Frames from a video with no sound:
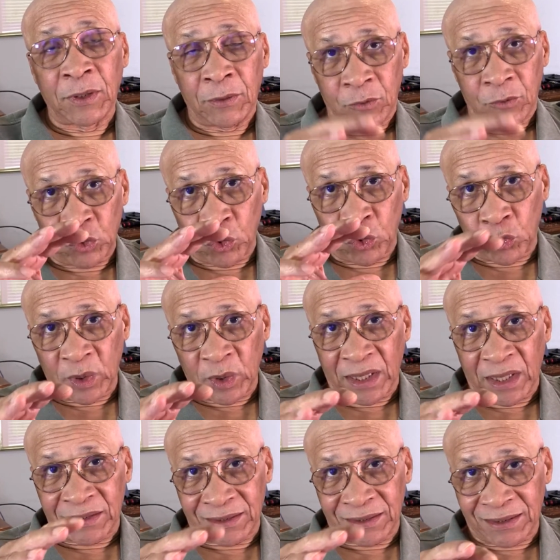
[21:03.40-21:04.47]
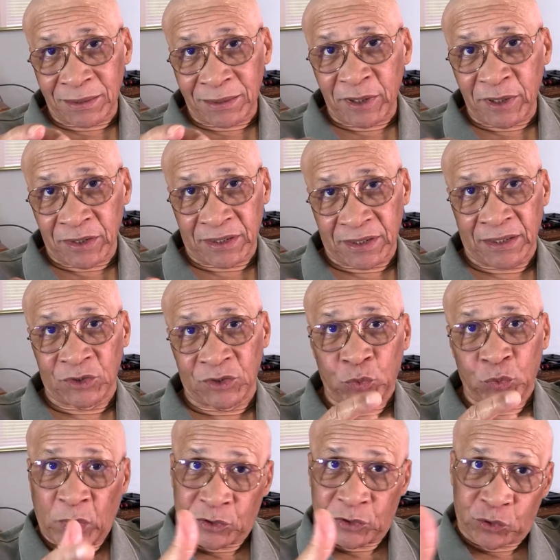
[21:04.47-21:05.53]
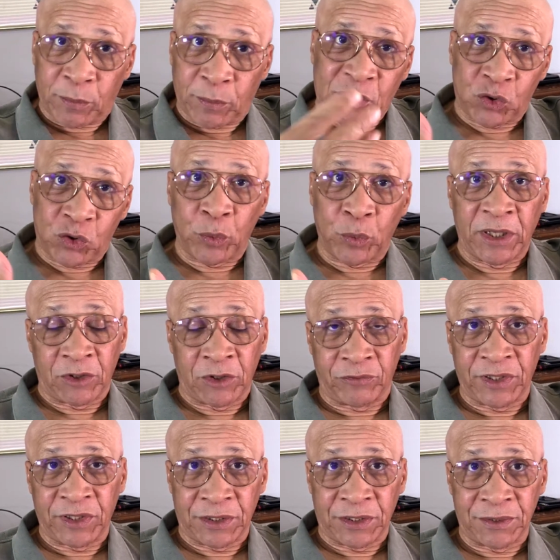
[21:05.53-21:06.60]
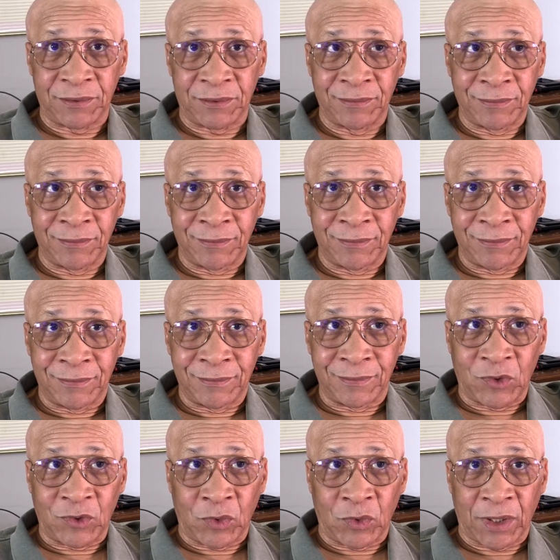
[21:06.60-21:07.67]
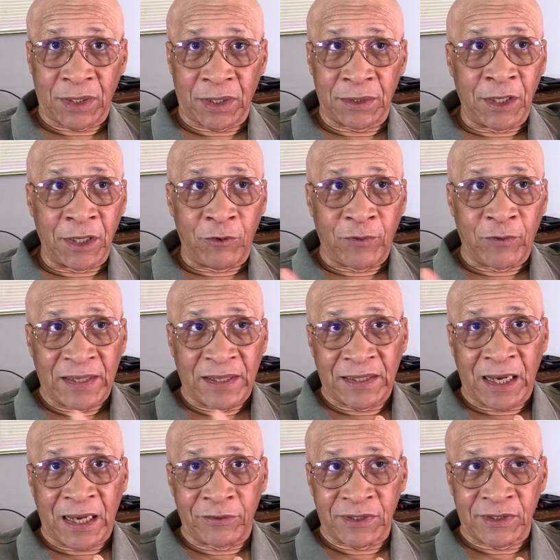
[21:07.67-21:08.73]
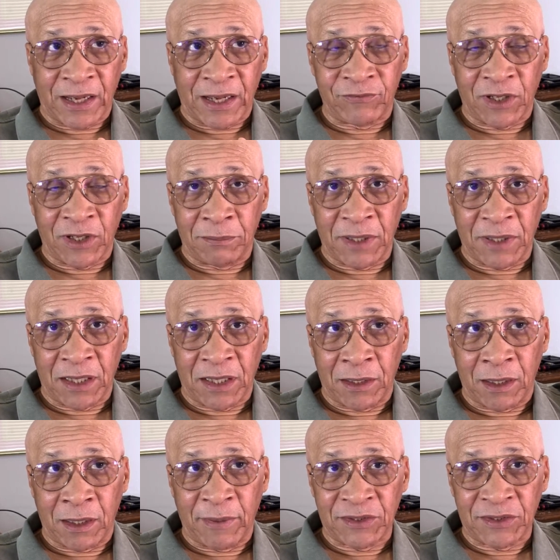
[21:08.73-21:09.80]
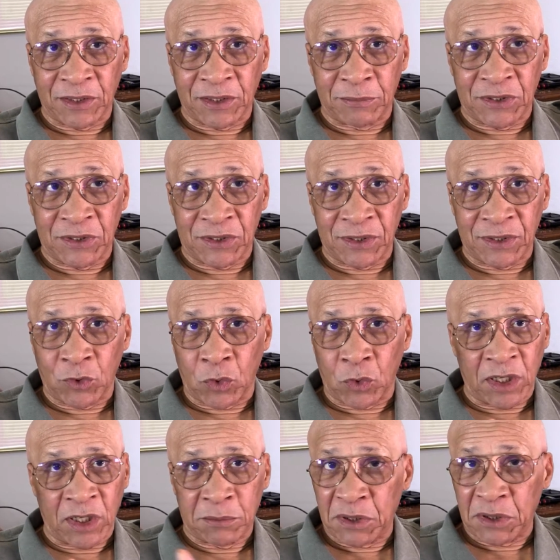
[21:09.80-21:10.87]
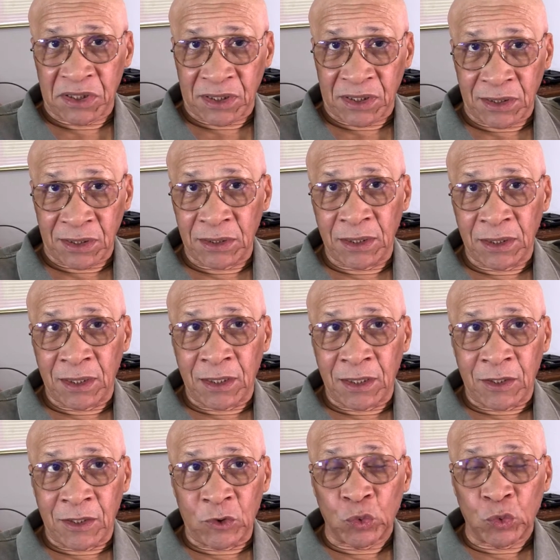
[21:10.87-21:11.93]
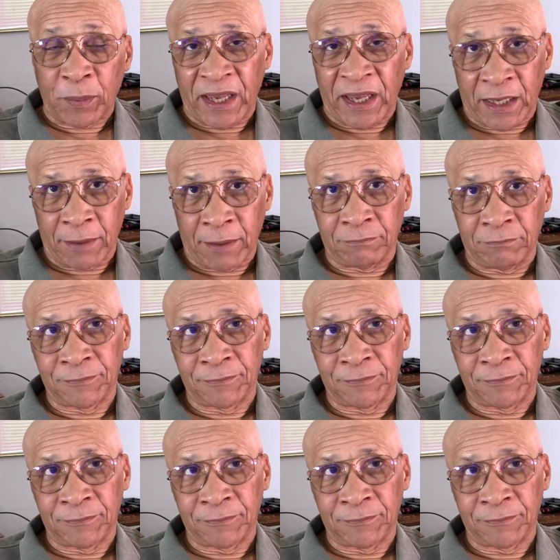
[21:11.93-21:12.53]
You're going to get similar things. Well, Trump is doing it already. Okay? Right now, he's after MSNBC or NBC to pay him.